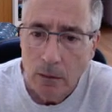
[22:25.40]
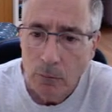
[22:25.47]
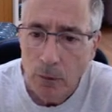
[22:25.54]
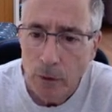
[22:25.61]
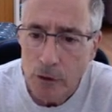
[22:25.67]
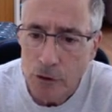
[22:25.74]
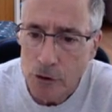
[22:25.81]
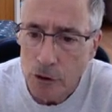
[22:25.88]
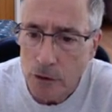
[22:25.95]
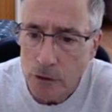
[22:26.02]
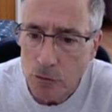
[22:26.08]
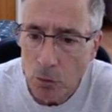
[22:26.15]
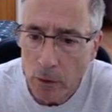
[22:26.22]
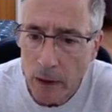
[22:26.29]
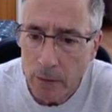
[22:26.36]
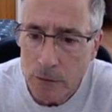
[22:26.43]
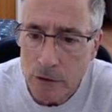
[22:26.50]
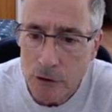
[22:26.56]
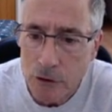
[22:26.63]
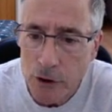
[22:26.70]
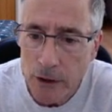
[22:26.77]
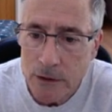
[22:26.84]
which is what I was
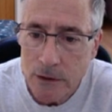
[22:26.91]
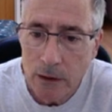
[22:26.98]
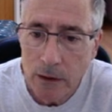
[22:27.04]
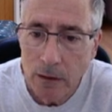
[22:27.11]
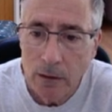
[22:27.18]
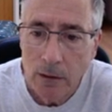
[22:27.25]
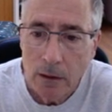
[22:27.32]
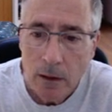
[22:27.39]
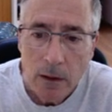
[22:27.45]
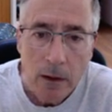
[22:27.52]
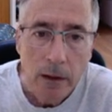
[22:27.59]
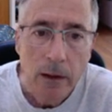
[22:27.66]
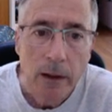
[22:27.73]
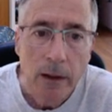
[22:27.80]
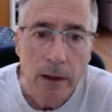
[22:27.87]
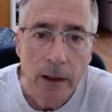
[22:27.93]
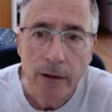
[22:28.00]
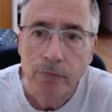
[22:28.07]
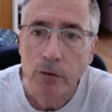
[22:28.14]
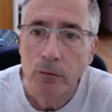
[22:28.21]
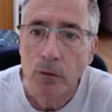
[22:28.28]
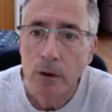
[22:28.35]
suggesting. And
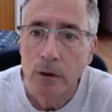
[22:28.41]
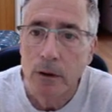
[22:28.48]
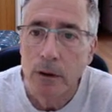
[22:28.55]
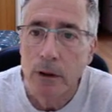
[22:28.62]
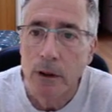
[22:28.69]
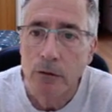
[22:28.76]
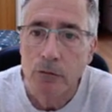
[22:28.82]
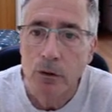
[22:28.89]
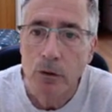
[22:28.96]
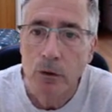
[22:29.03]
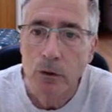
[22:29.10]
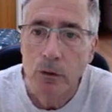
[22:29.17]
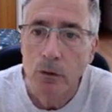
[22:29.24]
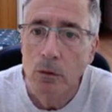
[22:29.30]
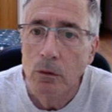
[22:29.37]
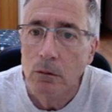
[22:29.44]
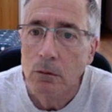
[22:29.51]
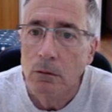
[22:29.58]
after rook to d2,